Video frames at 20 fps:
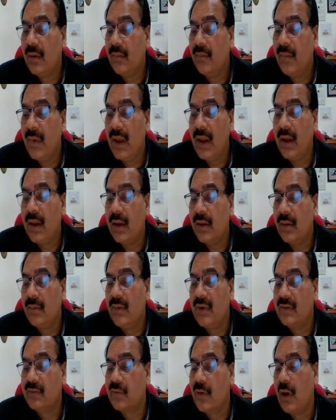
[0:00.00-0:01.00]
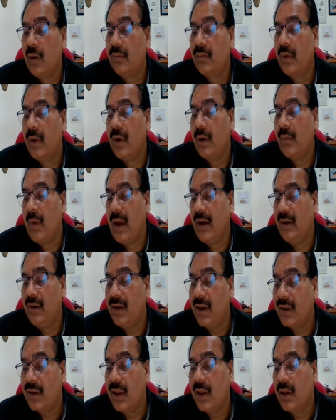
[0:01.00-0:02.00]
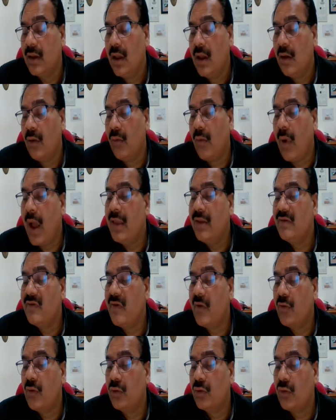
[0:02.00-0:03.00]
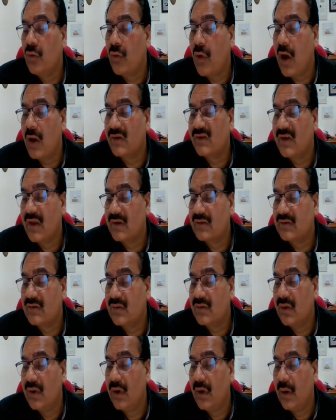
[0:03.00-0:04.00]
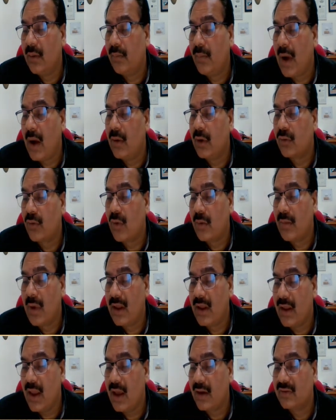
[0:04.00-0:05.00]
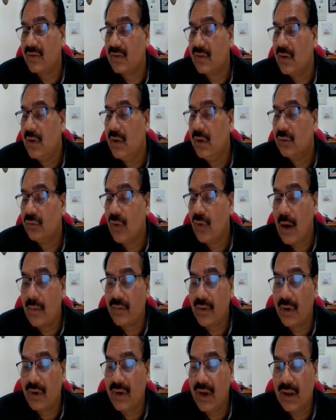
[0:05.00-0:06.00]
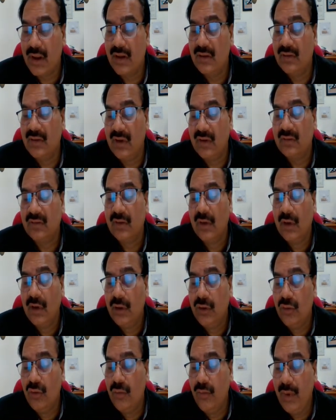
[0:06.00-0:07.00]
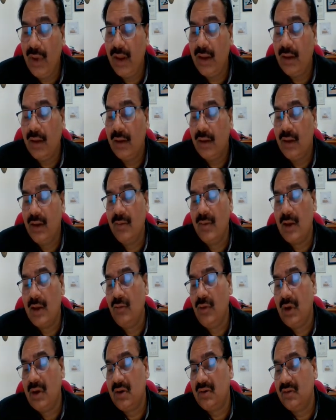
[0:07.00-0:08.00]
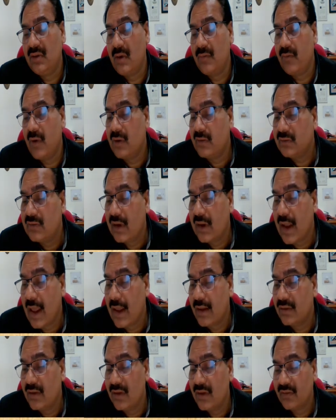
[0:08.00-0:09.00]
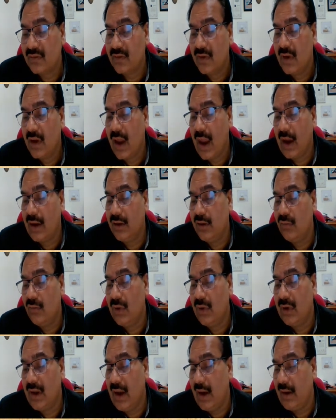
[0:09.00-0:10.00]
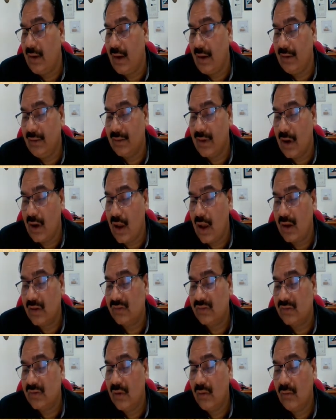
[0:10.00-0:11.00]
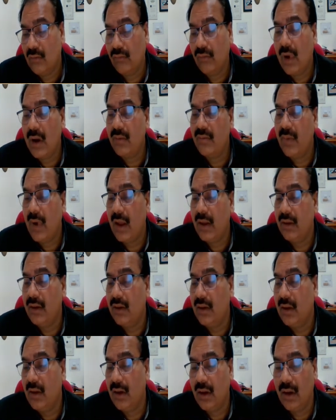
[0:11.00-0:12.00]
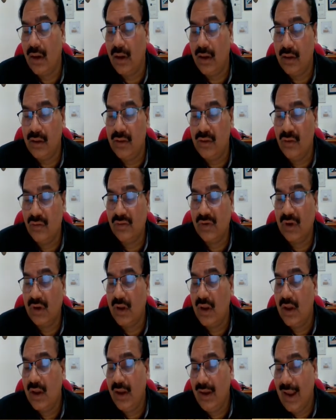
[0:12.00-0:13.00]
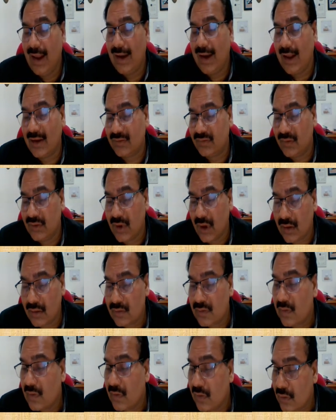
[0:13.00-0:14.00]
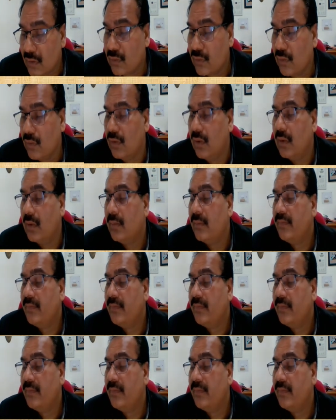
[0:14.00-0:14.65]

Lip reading: may be solved by taking y is equal to cos x power 1 by x. So after taking this, you may evaluate the function like this, and you will get in the last 1 by using El Hospital's rule.